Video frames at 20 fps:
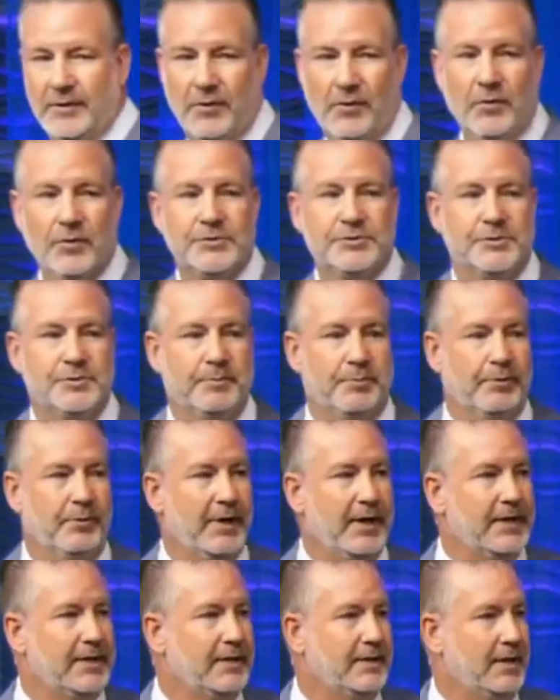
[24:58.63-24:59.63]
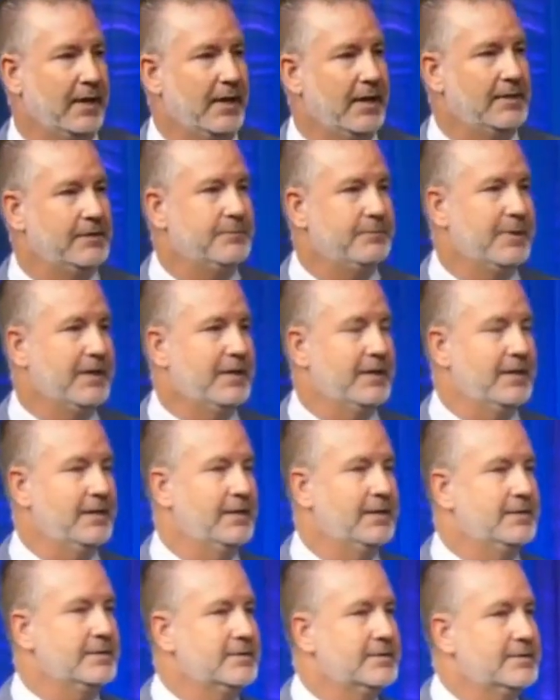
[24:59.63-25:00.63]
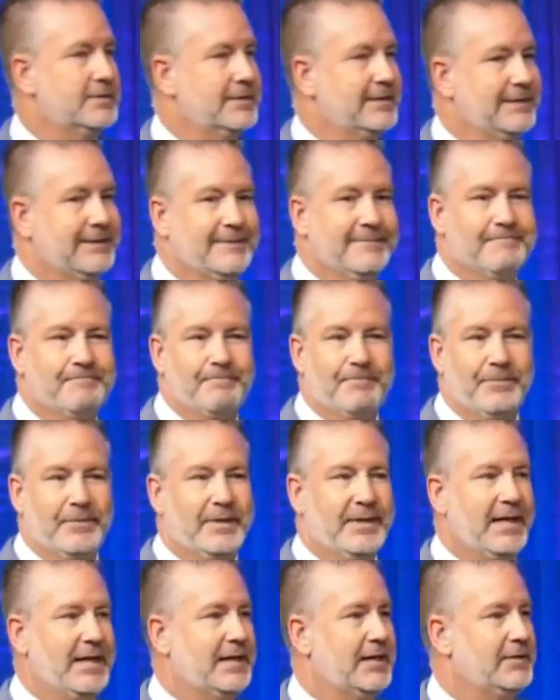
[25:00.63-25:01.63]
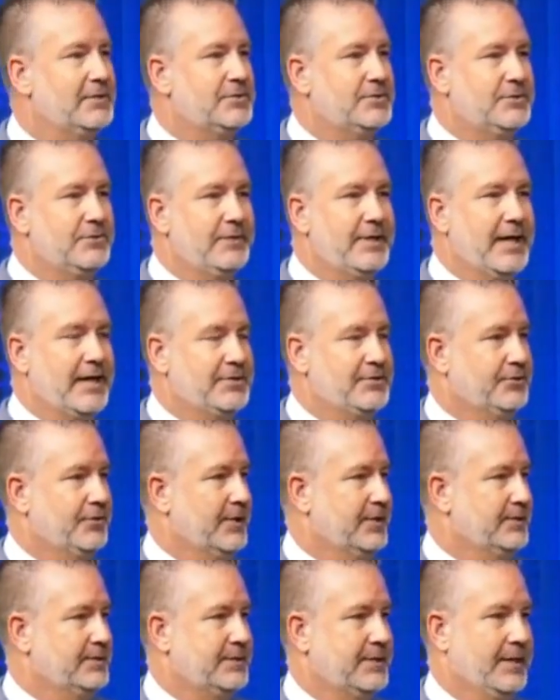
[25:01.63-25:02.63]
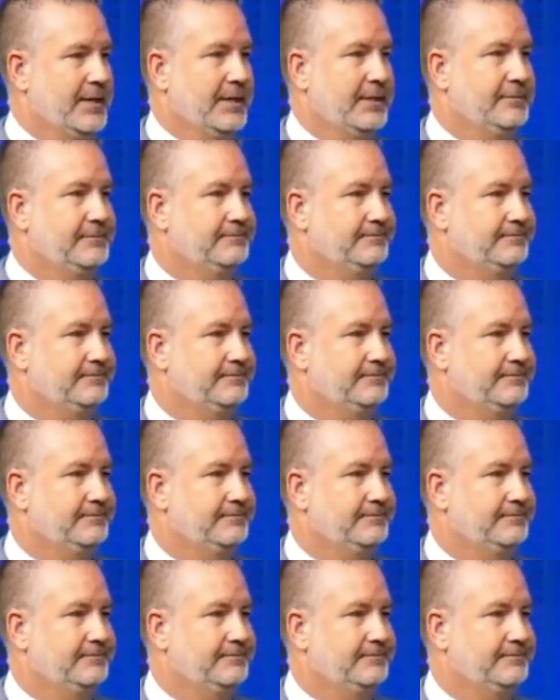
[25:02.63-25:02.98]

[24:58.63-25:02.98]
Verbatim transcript: or to pray to God is because they can do that trust thing.